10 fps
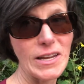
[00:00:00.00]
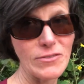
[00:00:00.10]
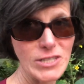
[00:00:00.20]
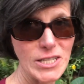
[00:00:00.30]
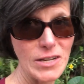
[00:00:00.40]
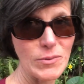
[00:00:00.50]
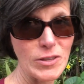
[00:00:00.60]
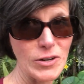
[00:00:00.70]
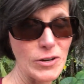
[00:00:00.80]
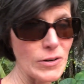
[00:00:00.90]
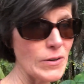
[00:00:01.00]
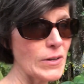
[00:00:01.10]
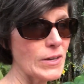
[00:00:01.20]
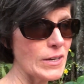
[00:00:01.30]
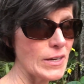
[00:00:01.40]
every day with her,
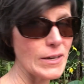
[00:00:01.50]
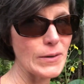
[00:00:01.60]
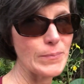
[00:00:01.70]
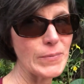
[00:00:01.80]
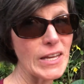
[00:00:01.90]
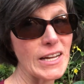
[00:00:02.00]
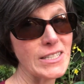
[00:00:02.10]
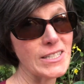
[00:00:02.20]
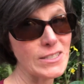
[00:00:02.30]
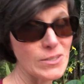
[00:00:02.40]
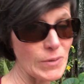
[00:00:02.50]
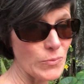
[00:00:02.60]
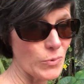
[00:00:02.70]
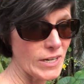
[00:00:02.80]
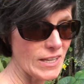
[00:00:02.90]
and I did spend
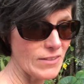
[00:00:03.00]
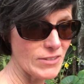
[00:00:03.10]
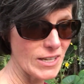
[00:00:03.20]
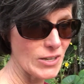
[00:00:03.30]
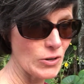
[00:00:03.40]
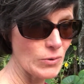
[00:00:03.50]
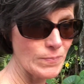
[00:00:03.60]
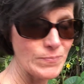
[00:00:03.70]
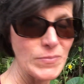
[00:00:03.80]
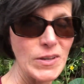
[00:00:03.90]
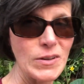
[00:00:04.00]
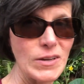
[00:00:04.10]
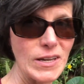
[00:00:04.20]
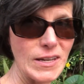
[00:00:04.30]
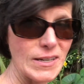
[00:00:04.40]
one evening at home,
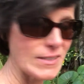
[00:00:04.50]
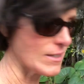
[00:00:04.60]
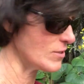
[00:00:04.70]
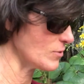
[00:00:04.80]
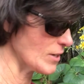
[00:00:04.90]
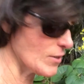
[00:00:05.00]
and so I